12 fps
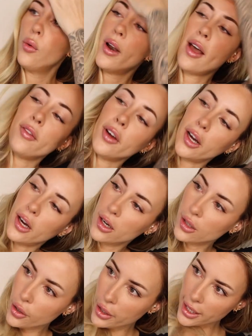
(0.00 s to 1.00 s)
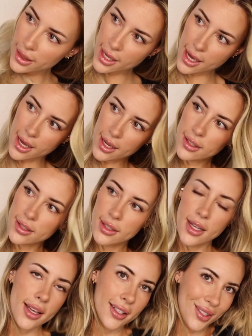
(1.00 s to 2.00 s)
whatever, go like
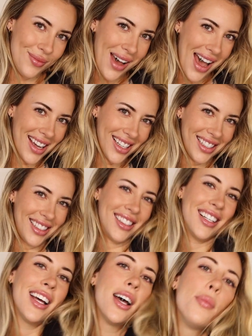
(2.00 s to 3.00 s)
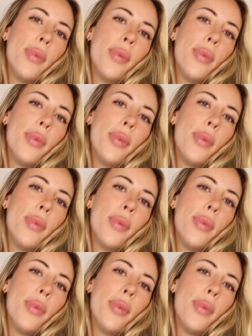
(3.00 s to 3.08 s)
this, smile,